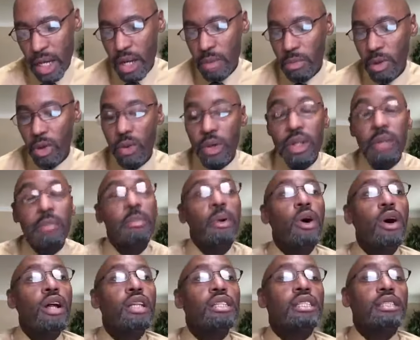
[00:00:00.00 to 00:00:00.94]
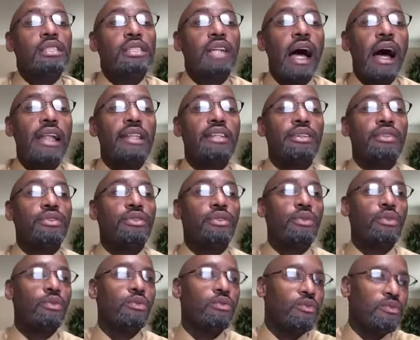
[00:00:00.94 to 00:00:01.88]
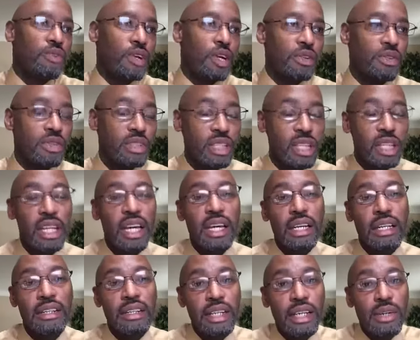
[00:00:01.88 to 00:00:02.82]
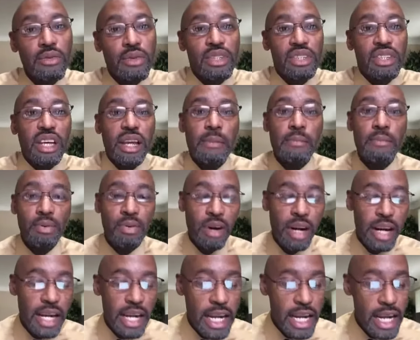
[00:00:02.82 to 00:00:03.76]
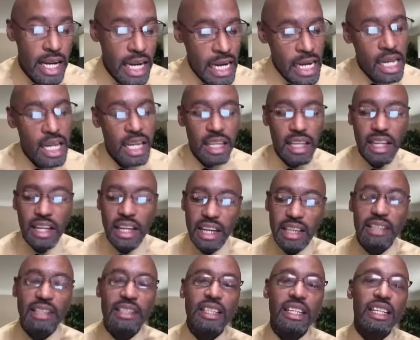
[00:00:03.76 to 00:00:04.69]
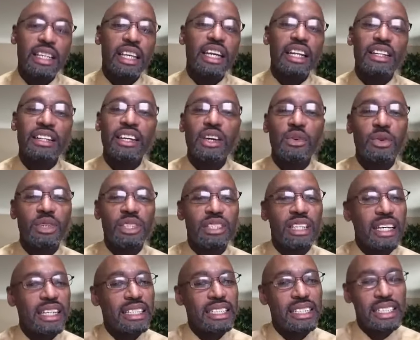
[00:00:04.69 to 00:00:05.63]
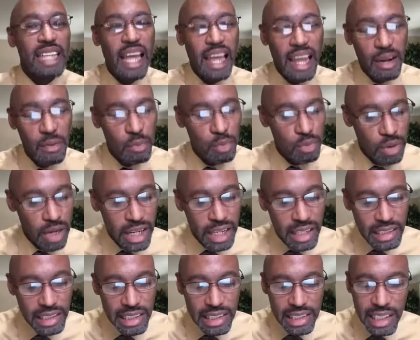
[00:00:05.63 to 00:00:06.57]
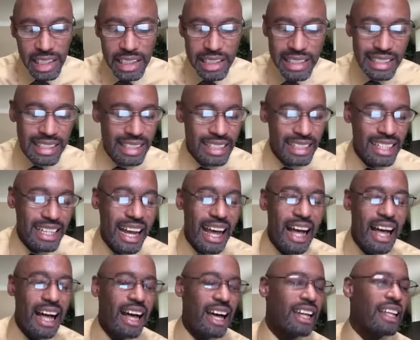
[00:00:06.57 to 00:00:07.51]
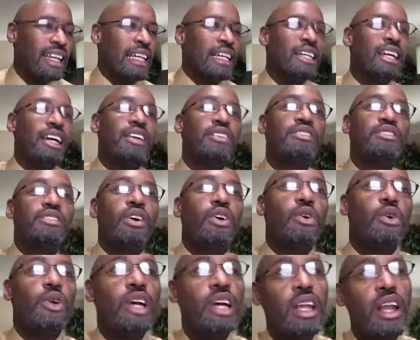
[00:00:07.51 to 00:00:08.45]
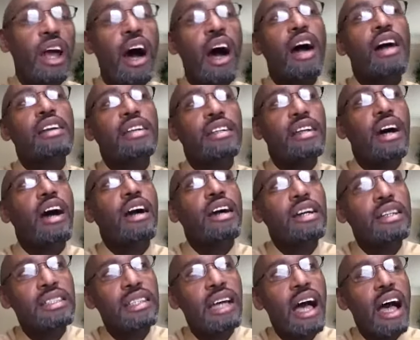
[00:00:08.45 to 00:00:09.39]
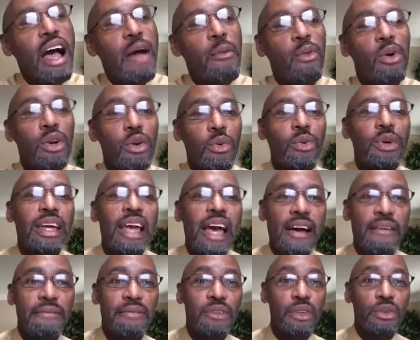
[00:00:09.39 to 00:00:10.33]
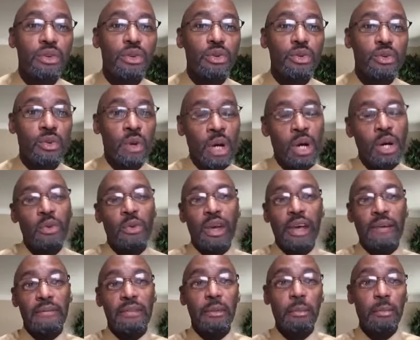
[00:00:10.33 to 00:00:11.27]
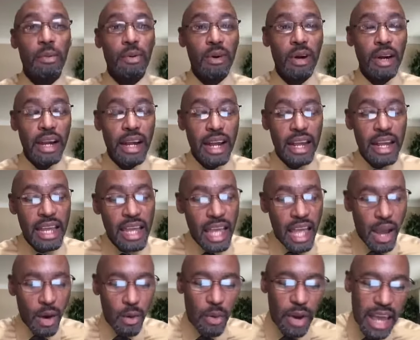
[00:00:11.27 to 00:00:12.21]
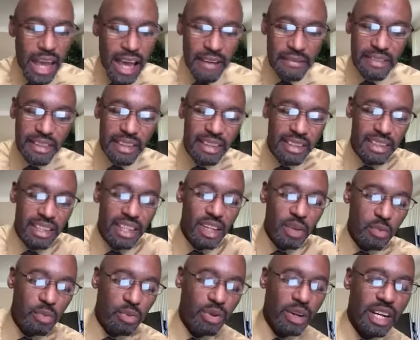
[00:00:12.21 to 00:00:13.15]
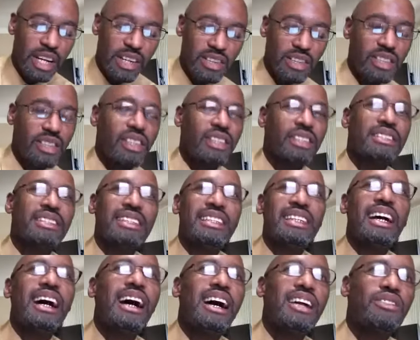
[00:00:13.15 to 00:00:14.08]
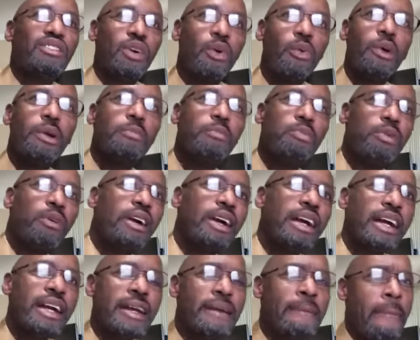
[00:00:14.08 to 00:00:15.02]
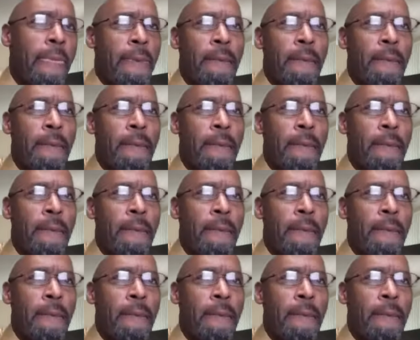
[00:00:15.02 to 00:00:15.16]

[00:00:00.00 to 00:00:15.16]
But what did Paul and Silas do? First thing they did was they prayed. The next thing they did was they sang praises unto God. And so in our dark time, what do we have to do? We have to pray and we have to sing praises unto God. So we pray,